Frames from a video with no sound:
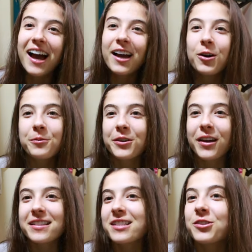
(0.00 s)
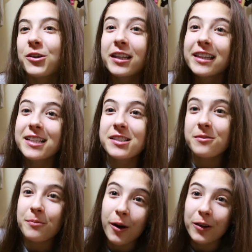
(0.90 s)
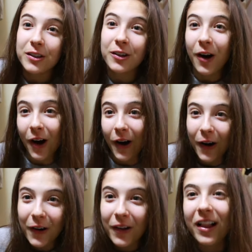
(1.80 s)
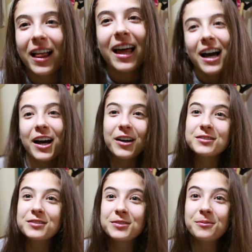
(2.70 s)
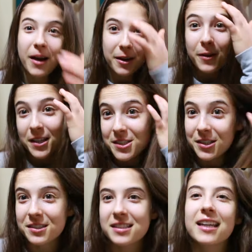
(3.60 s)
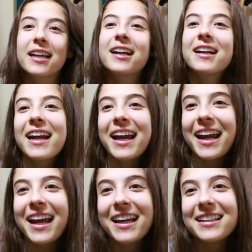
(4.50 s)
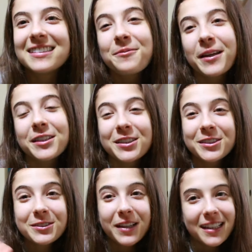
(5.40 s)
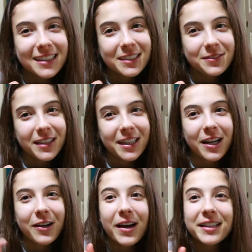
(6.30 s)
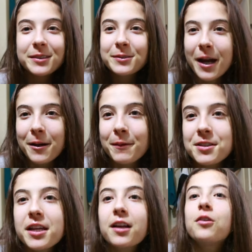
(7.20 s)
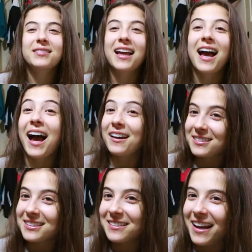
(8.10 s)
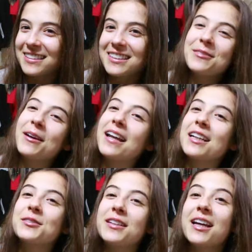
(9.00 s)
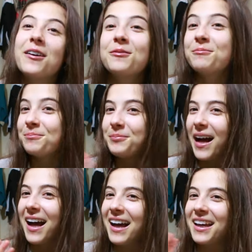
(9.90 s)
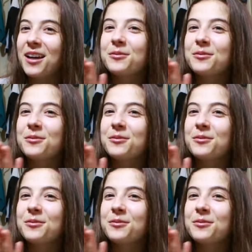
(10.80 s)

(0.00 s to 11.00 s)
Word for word: I hope you guys enjoyed this small little haul of my Westerns gear. And make sure to like this video and subscribe to my channel. I will see you guys in my next video. Bye!